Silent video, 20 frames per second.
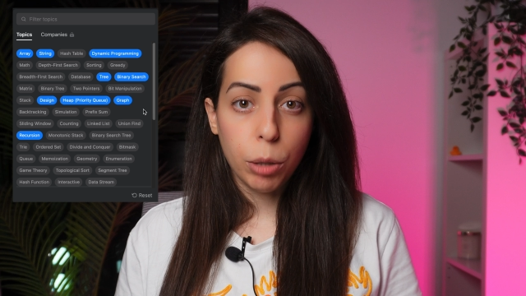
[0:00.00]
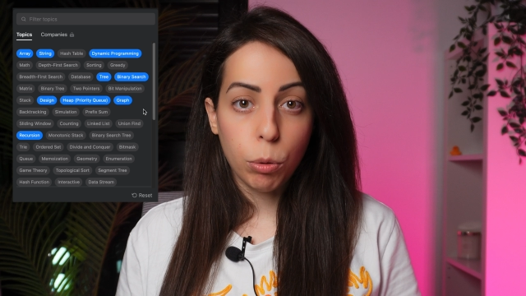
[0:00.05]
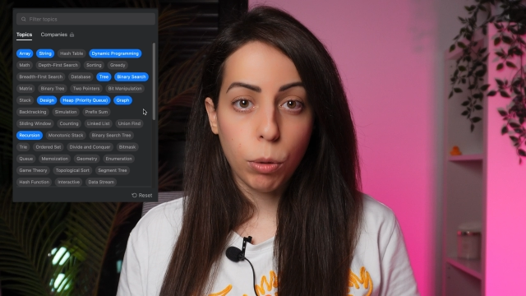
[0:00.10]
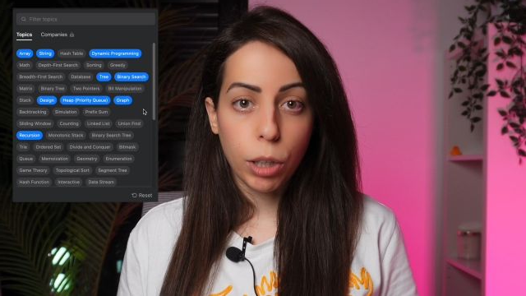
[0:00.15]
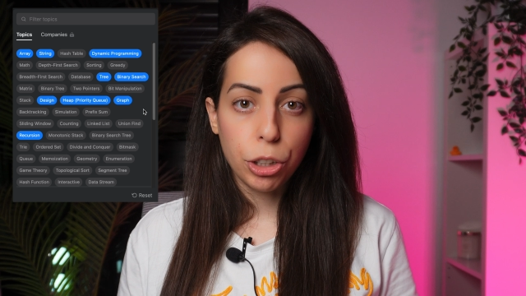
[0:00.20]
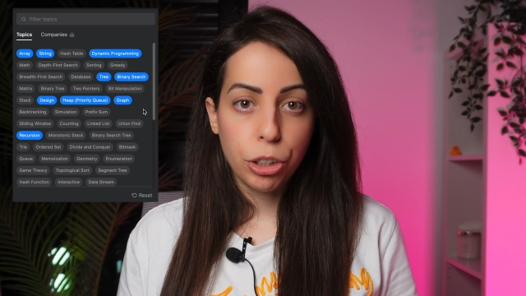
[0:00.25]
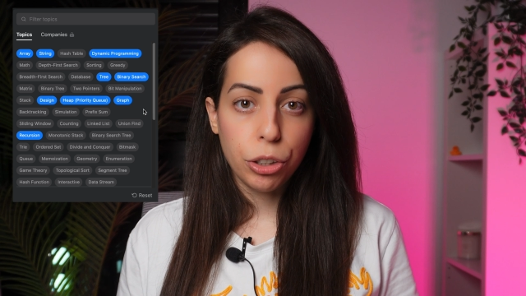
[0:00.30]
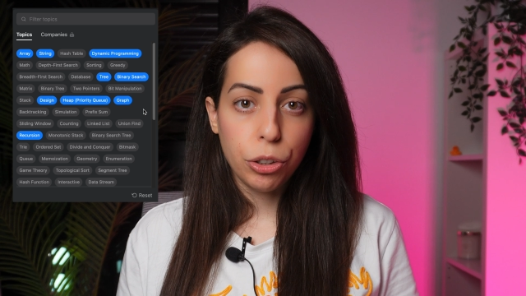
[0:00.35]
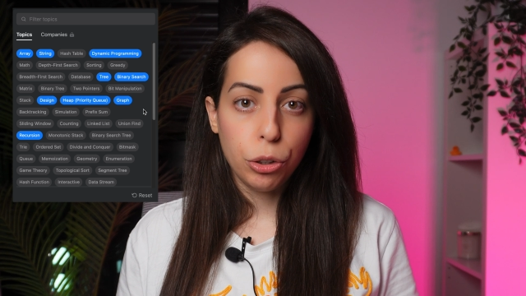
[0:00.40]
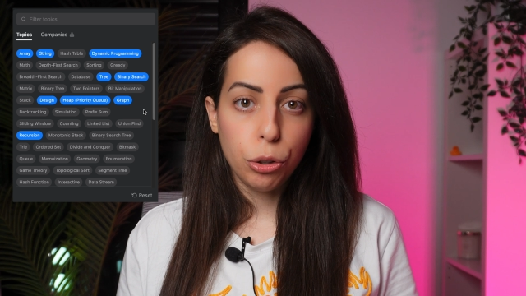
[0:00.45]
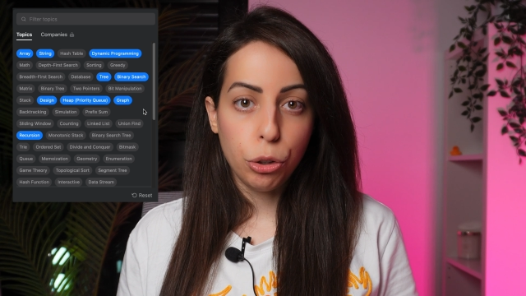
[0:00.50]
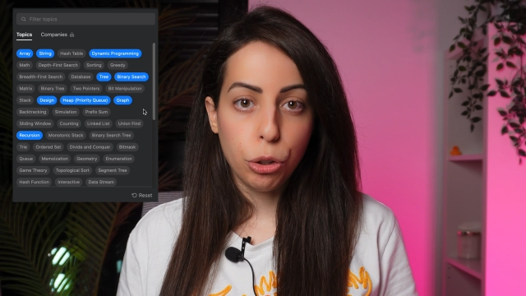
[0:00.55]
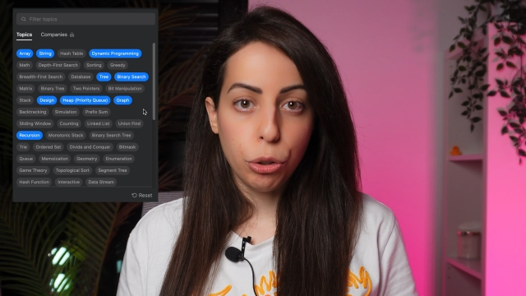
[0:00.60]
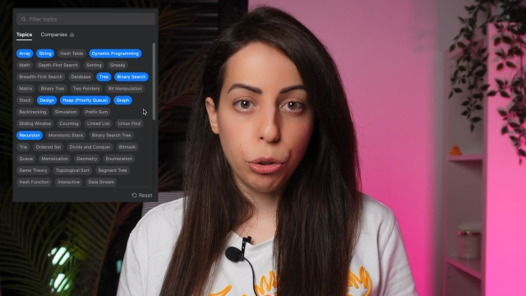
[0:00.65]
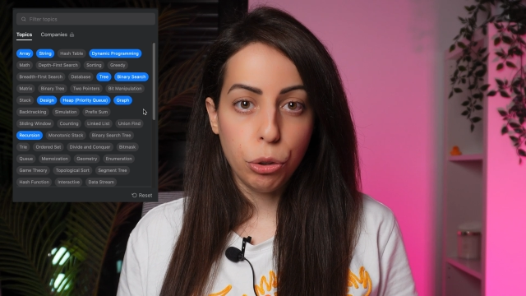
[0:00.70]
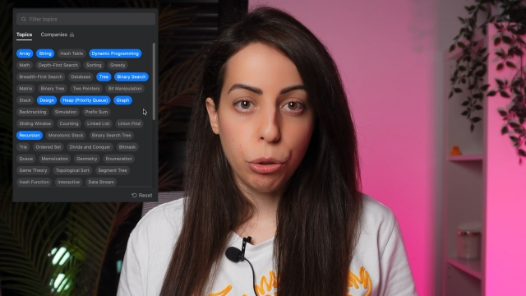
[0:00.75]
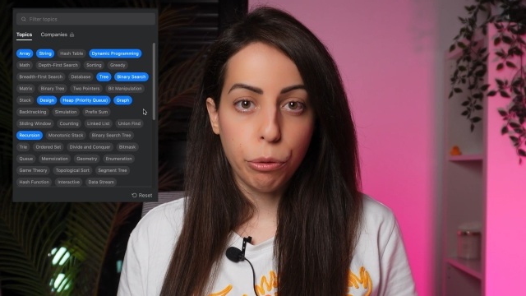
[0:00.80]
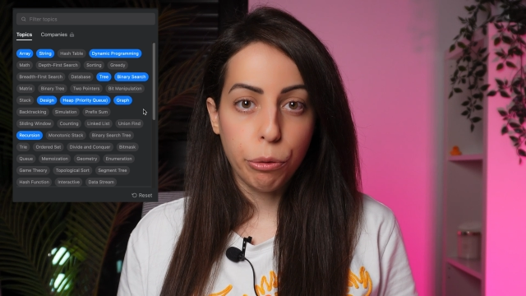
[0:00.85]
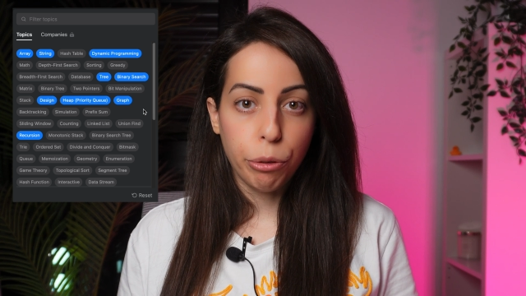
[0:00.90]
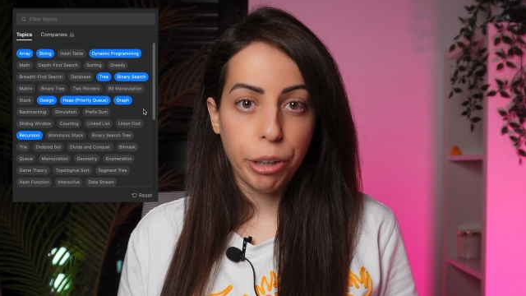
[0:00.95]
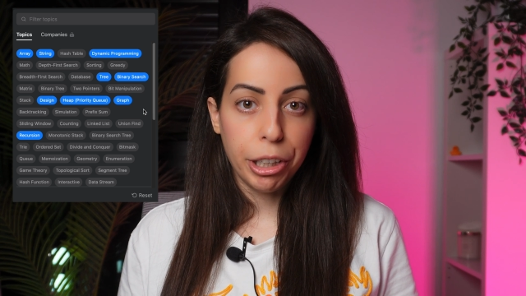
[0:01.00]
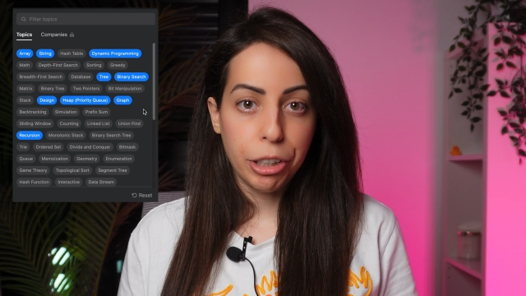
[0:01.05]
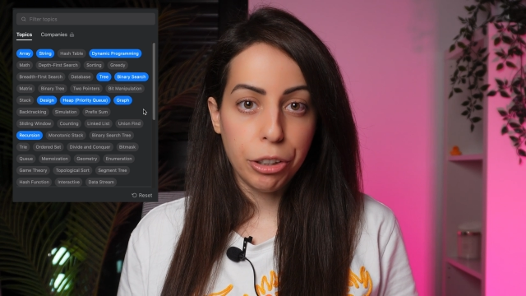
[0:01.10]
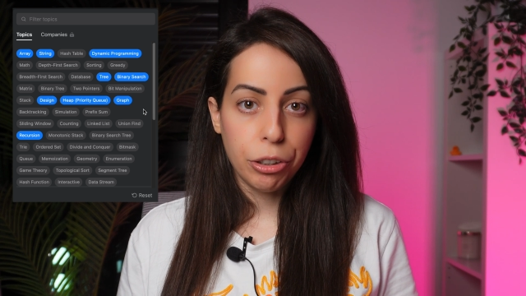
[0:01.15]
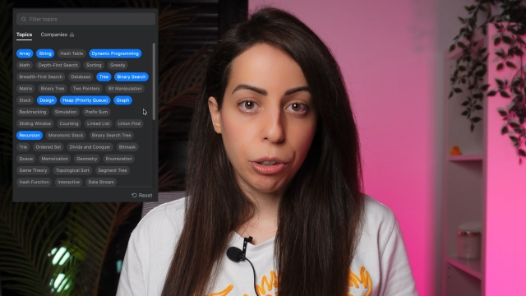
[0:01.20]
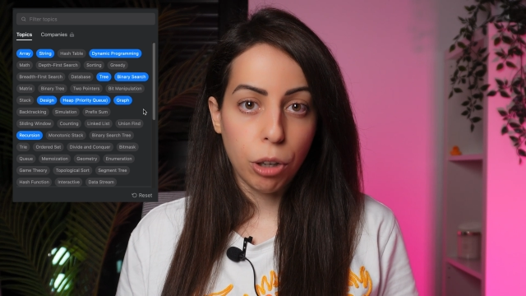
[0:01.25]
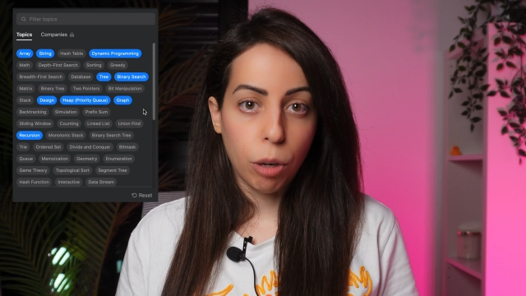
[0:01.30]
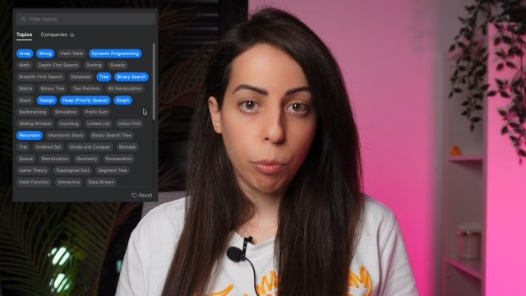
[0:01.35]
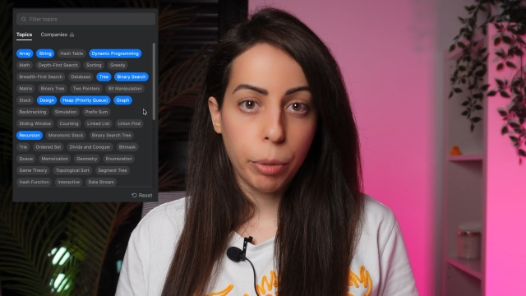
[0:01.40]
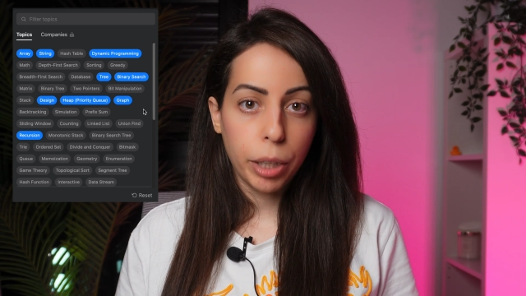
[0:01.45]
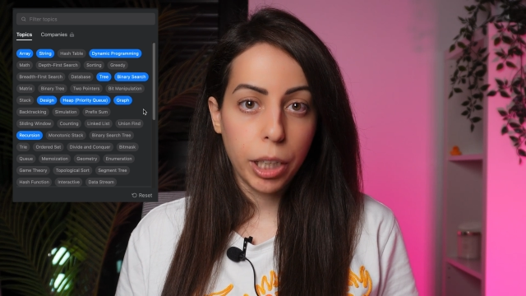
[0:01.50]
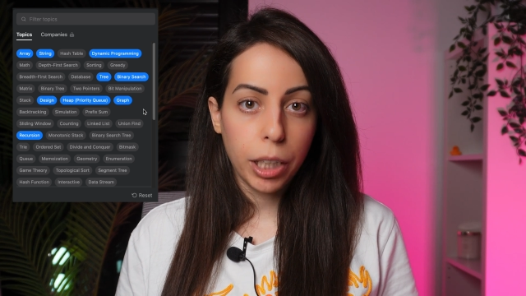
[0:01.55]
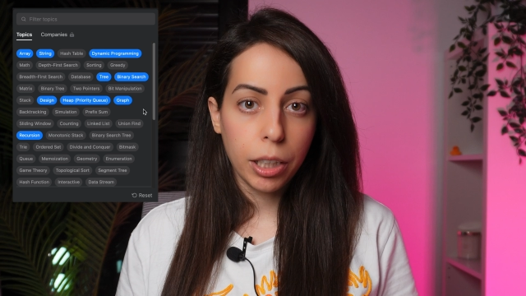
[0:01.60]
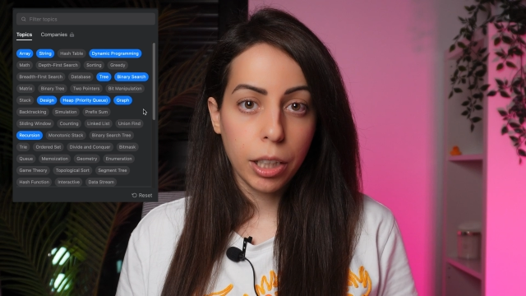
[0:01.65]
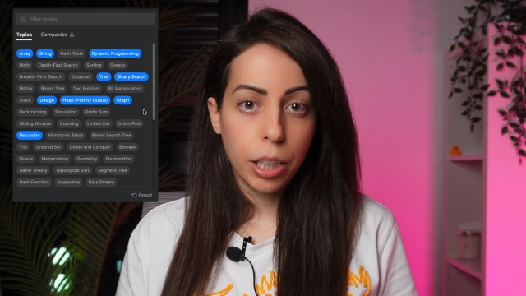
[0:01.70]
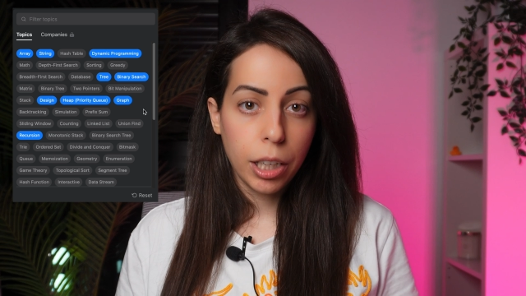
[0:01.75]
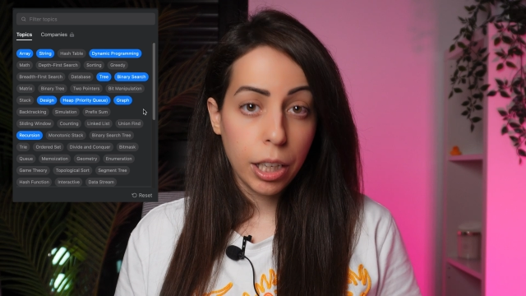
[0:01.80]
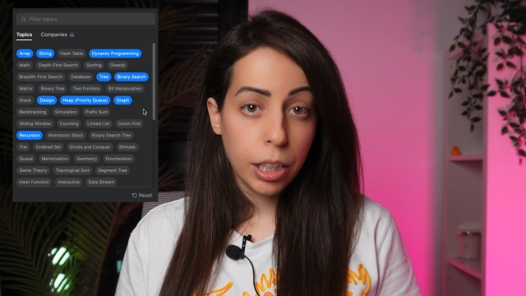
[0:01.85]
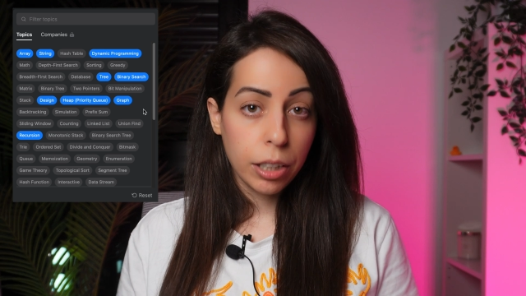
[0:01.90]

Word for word: questions you should do for each topic.